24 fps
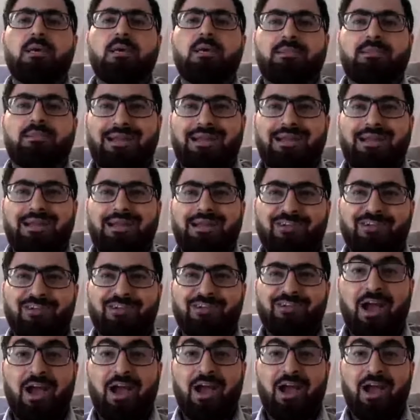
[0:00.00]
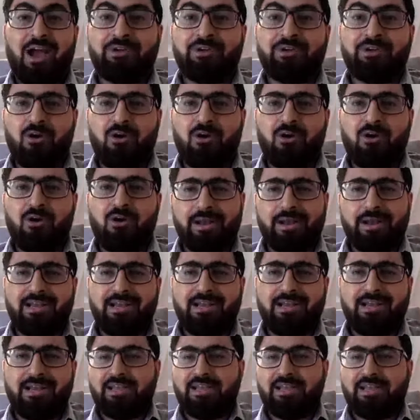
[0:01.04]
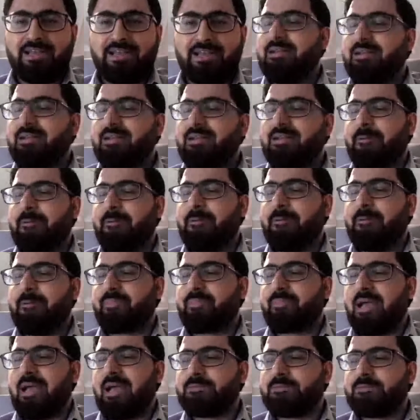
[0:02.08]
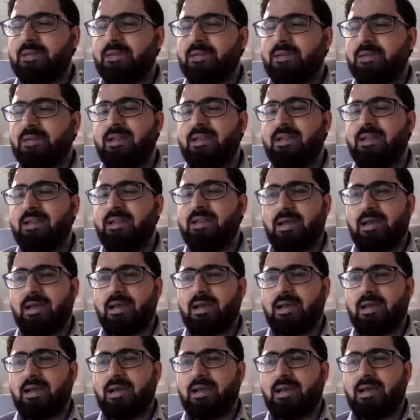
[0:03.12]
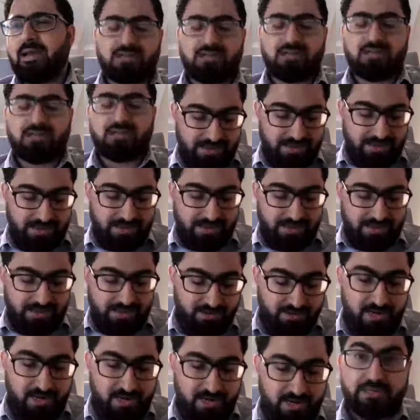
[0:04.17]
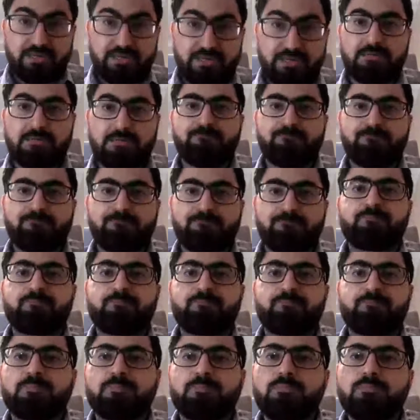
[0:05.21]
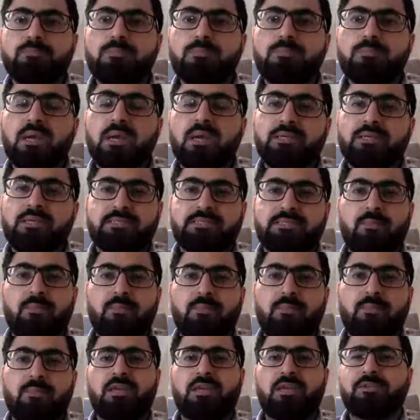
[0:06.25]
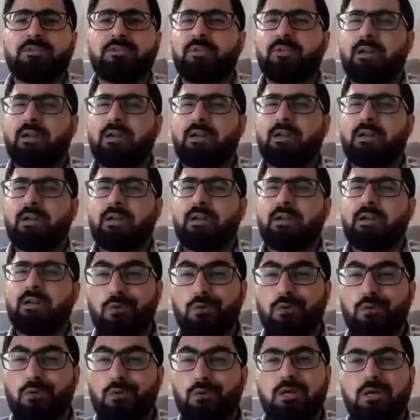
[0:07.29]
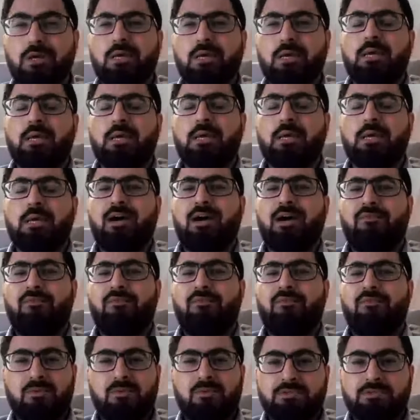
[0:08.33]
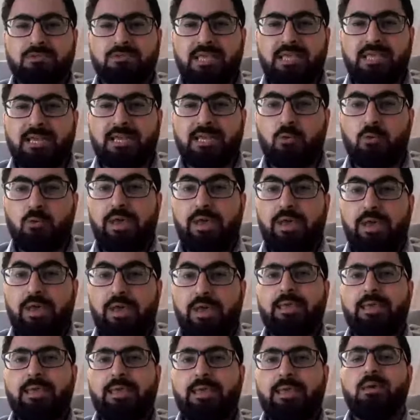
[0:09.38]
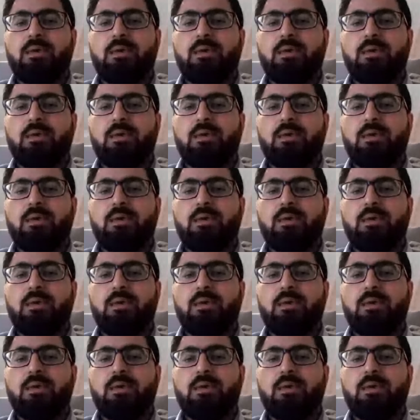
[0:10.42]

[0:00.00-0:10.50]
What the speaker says: That I know now. I didn't know then. I had a really tough time in prison in Istanbul. Give us very little food. Our freedom was taken away.